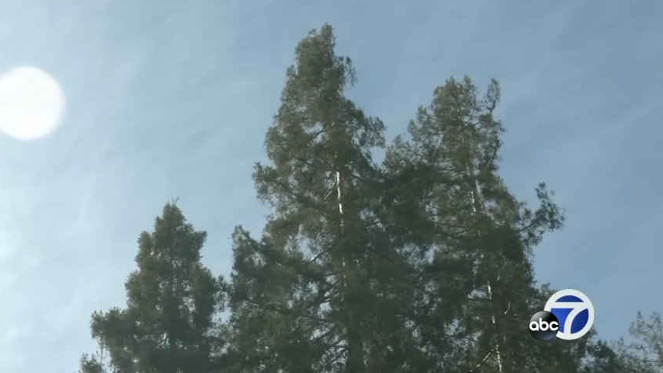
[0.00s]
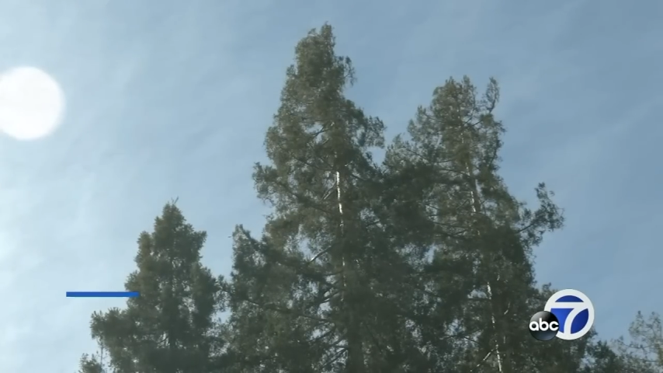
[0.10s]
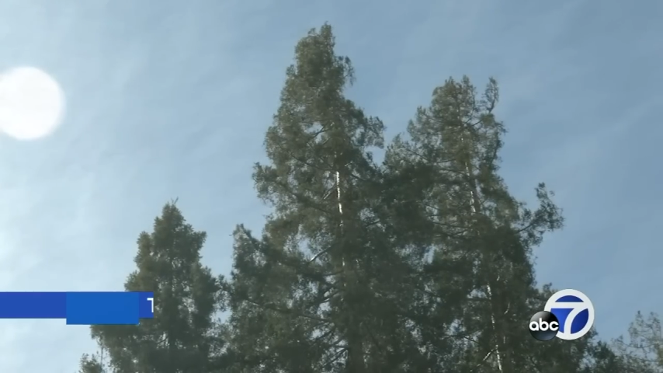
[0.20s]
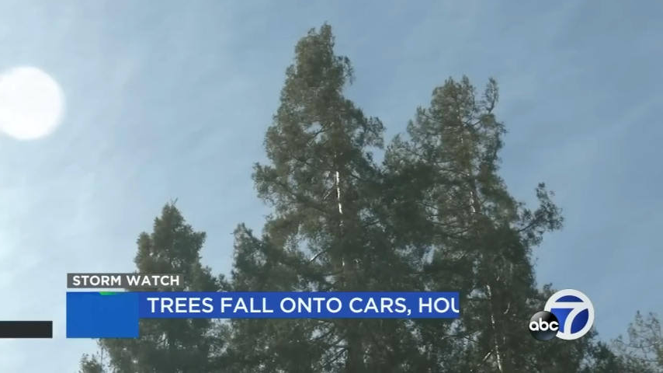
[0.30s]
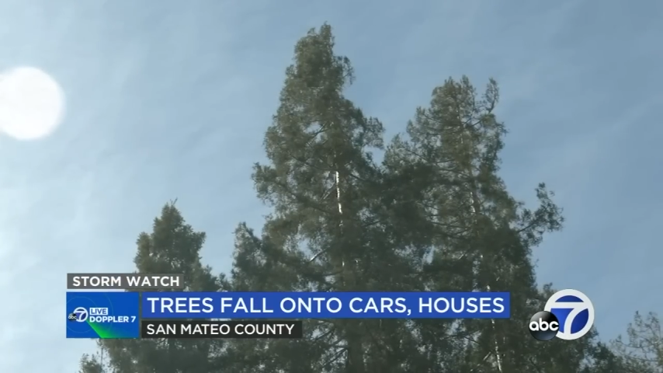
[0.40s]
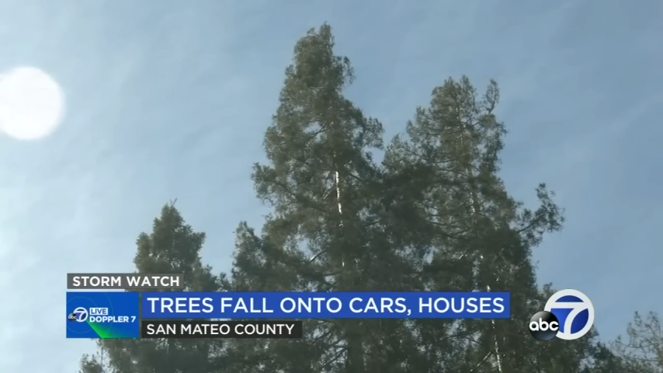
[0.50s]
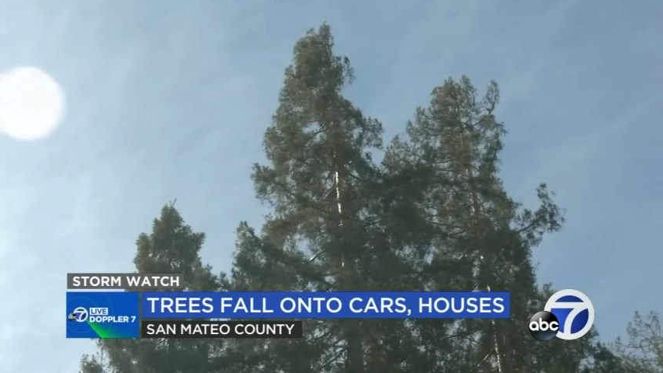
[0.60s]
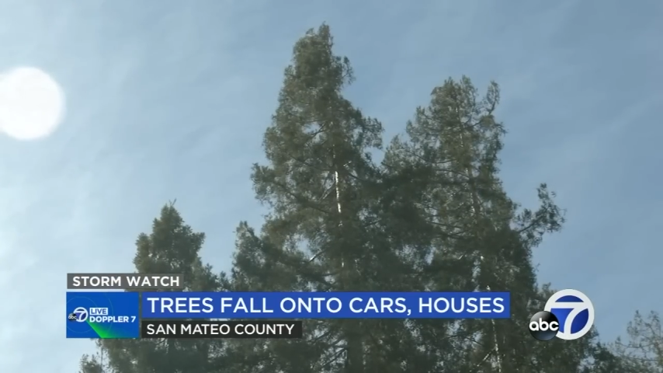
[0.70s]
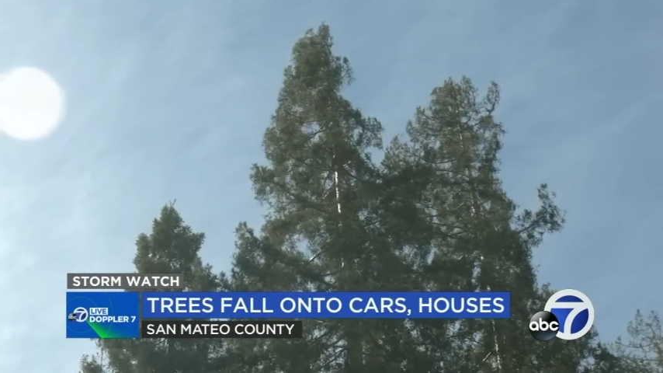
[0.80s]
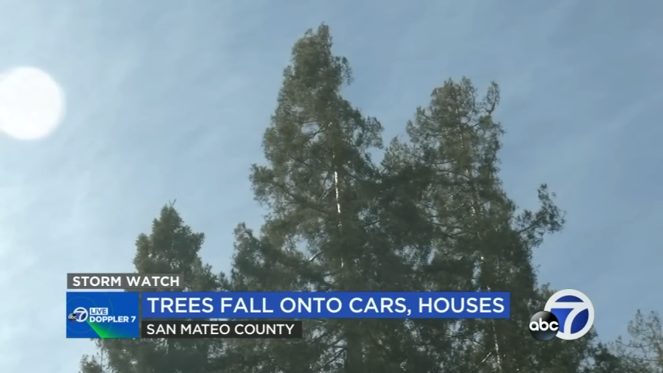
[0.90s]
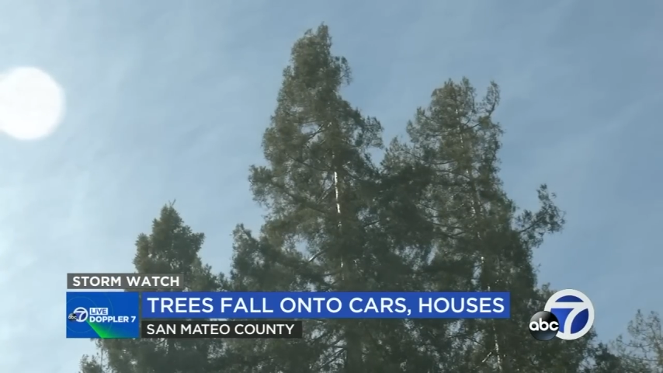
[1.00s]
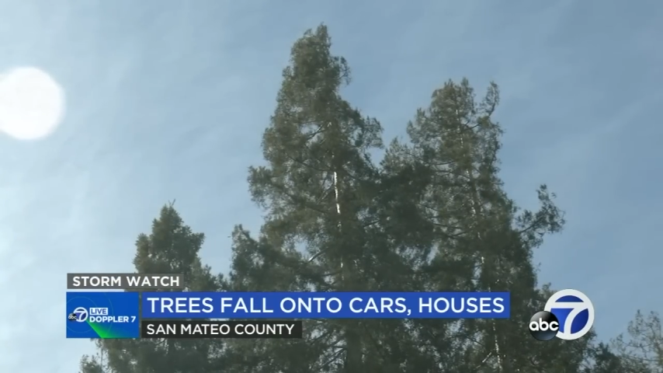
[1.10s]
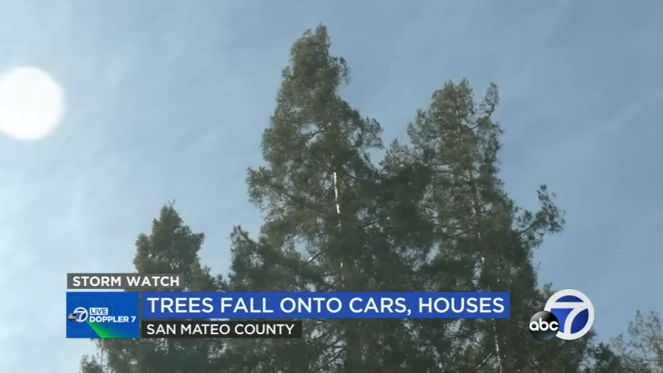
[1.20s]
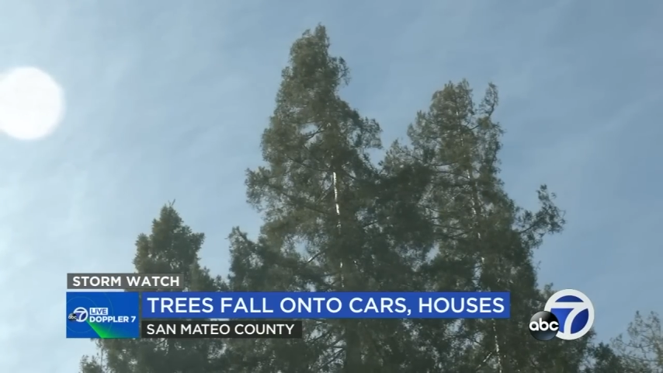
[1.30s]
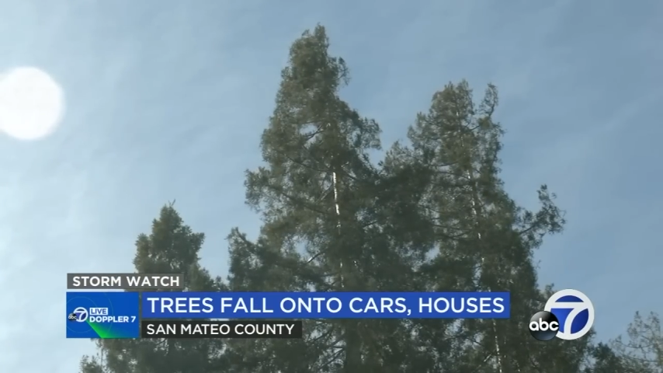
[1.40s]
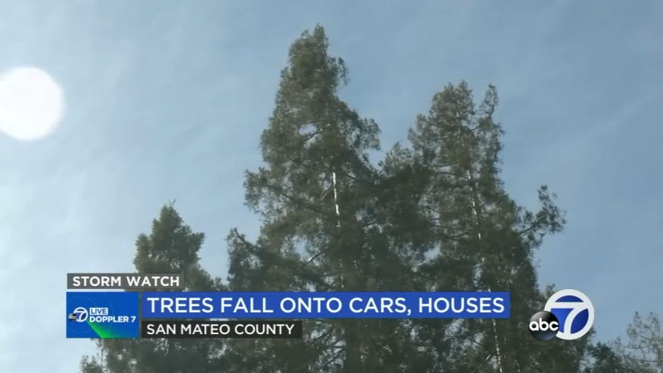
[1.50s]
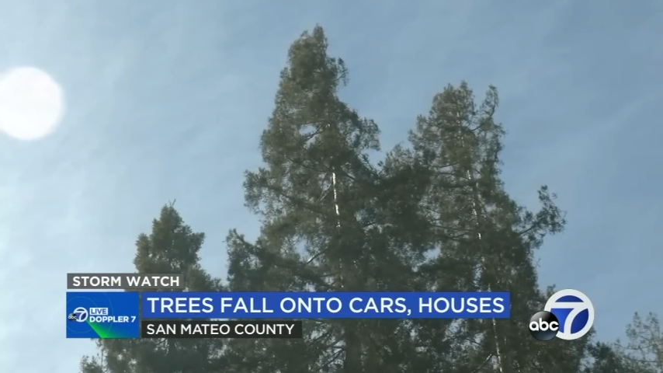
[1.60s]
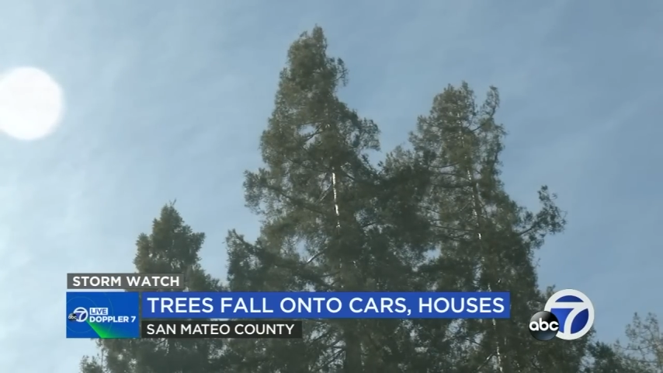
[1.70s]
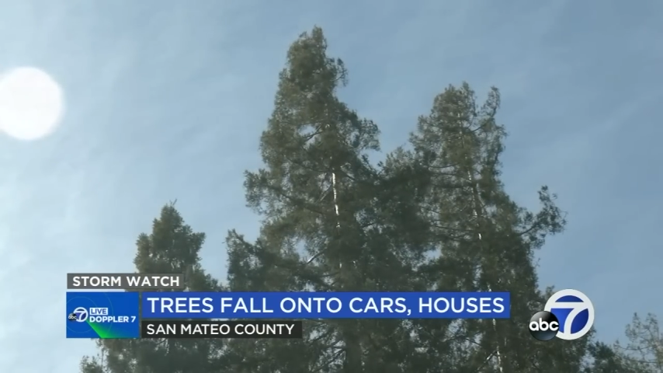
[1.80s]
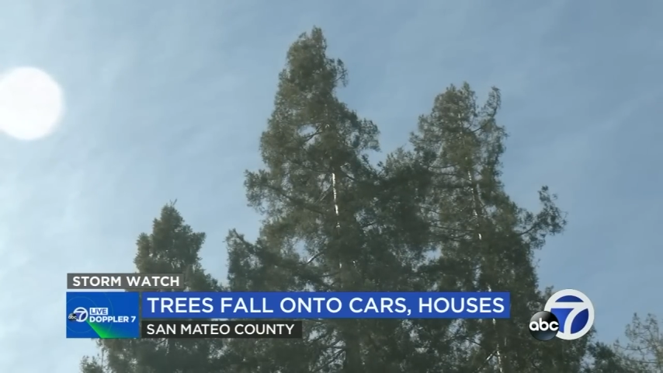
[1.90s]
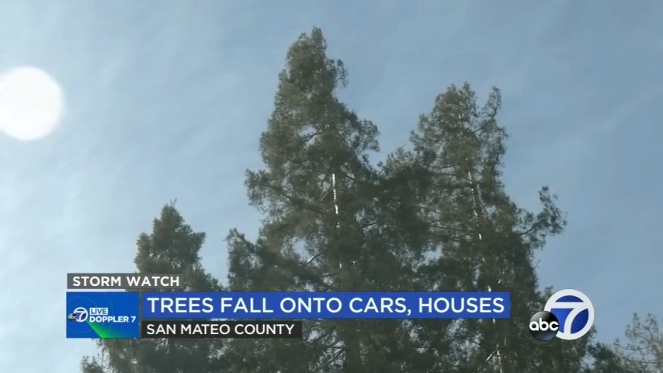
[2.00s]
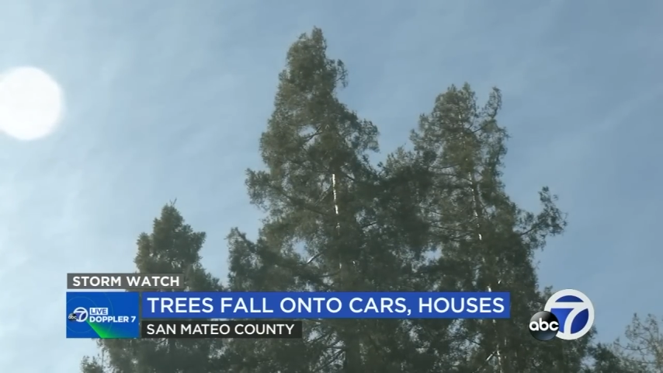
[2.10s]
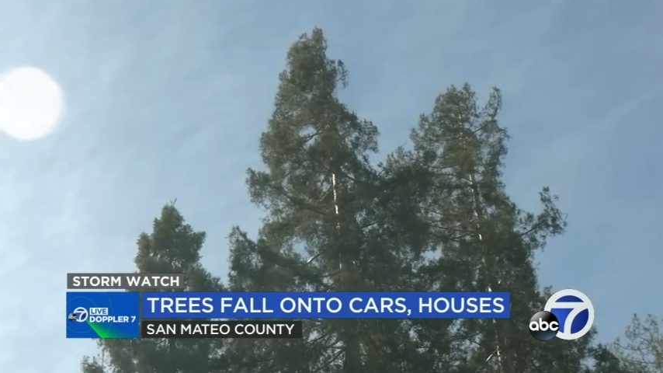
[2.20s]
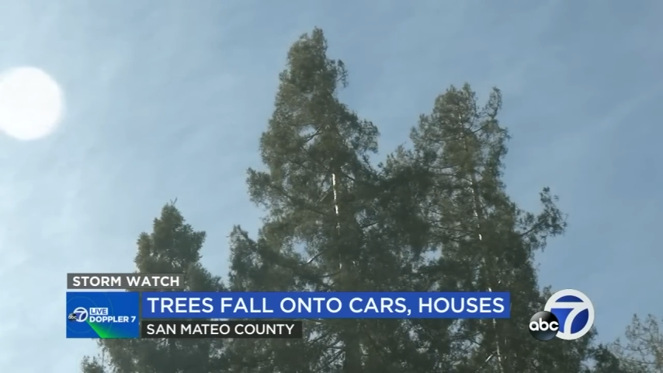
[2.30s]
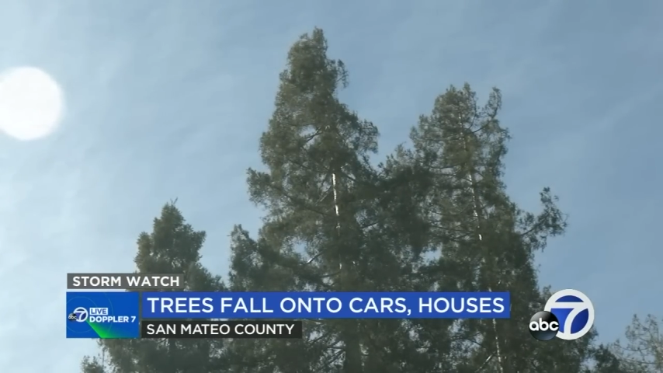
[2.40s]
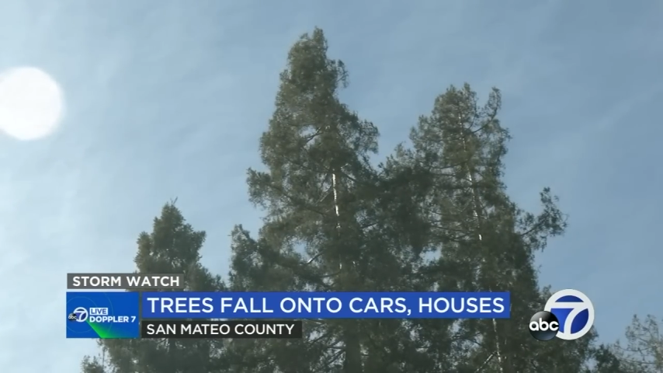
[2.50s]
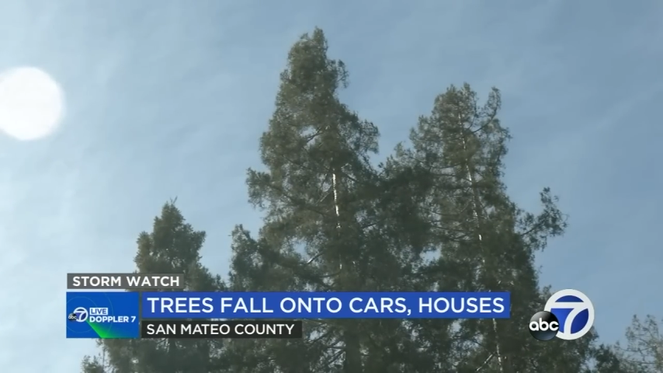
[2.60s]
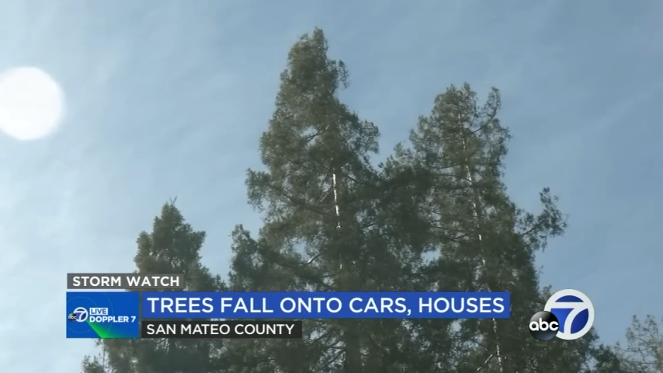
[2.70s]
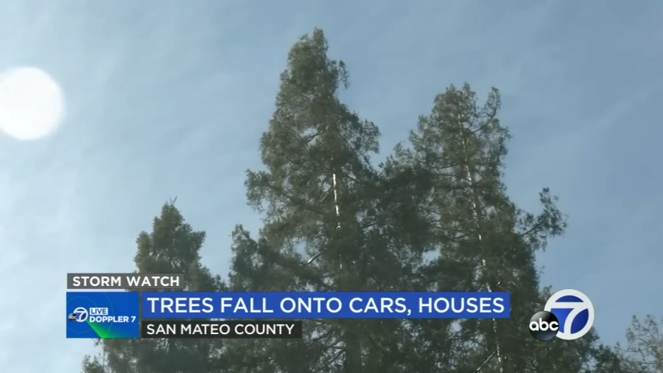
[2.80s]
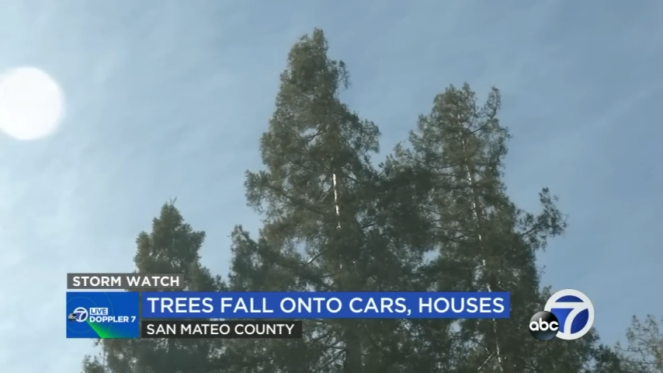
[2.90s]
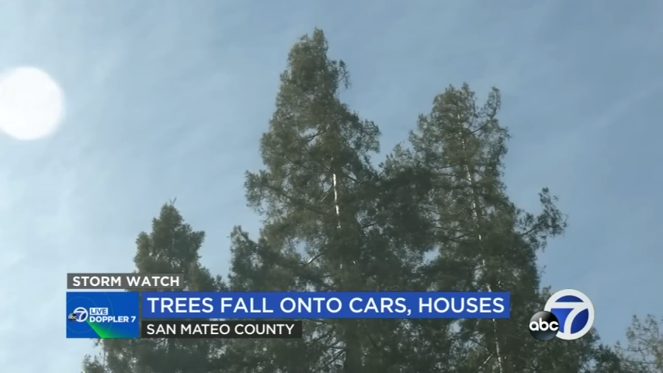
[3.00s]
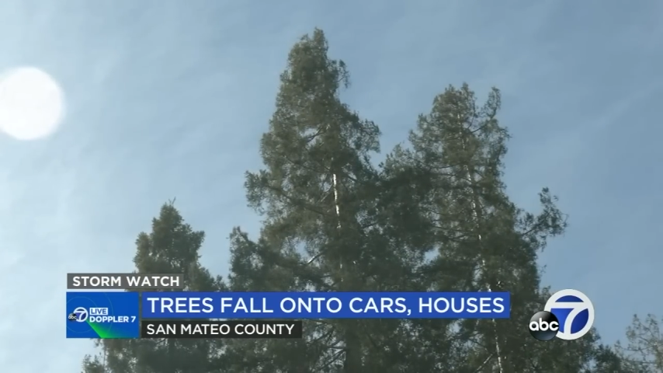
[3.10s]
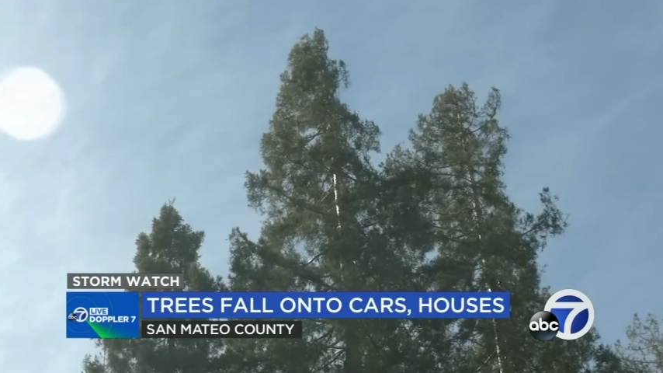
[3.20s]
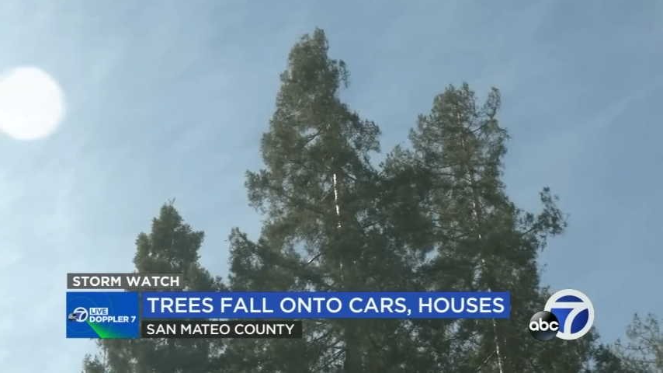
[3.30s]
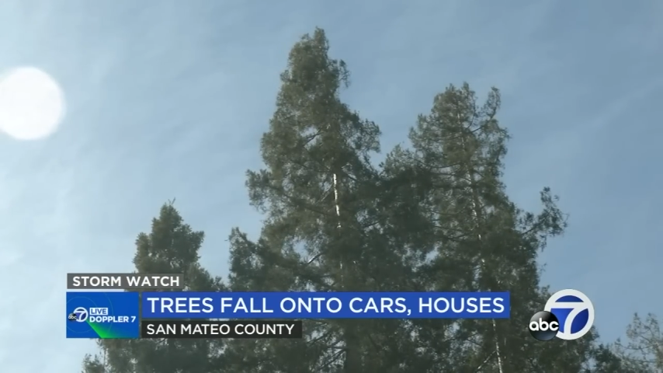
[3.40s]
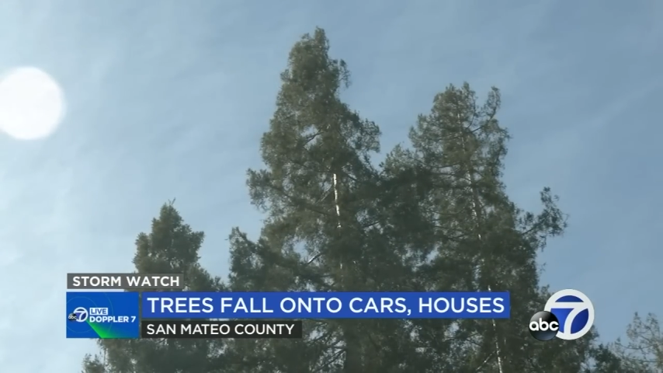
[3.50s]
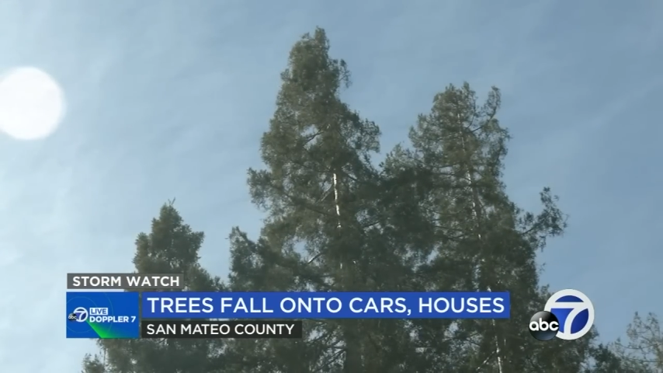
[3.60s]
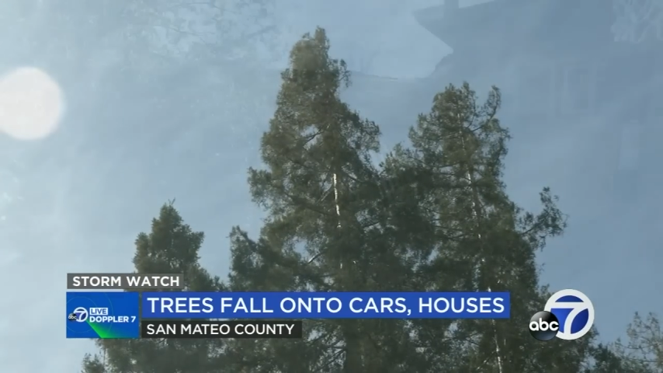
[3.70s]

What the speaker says: No face is visible, so there are no lips to read.